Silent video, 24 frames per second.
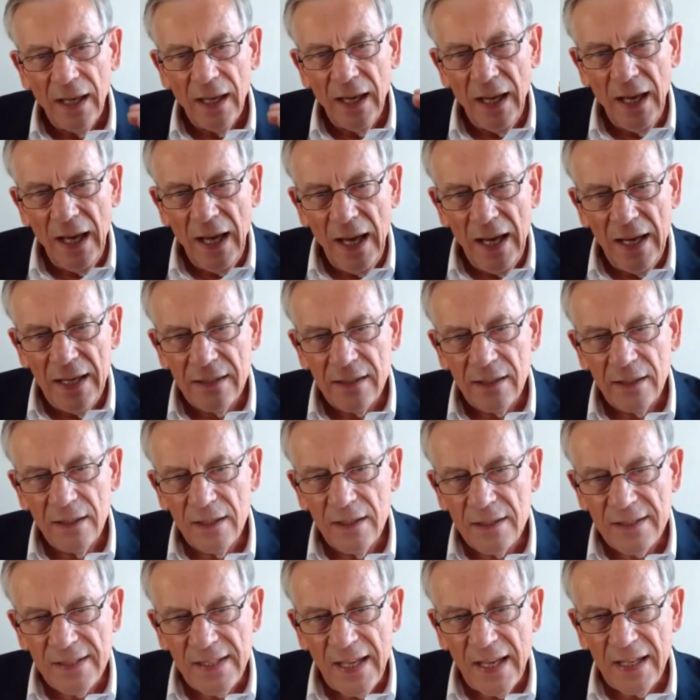And
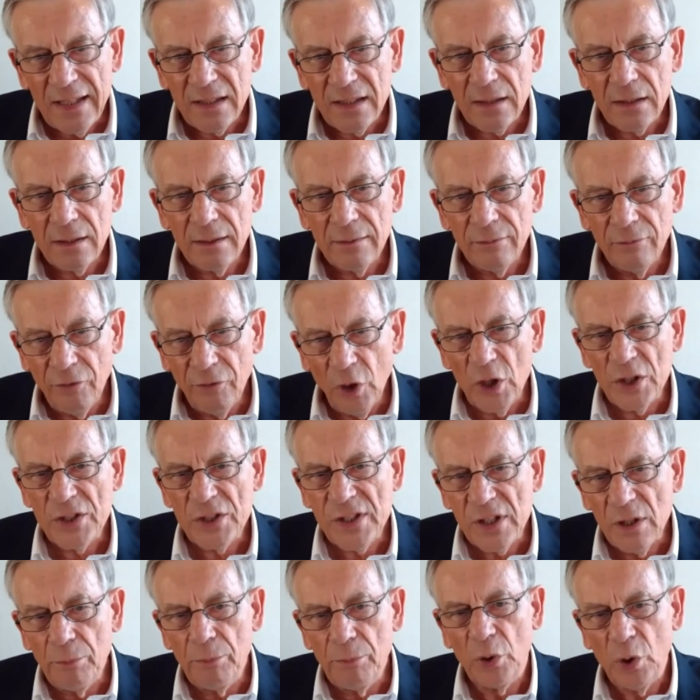that was
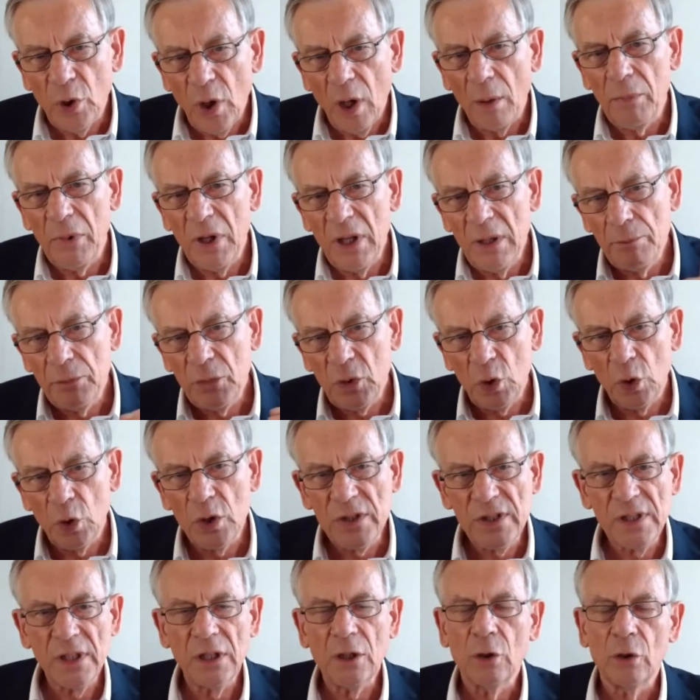a problem to the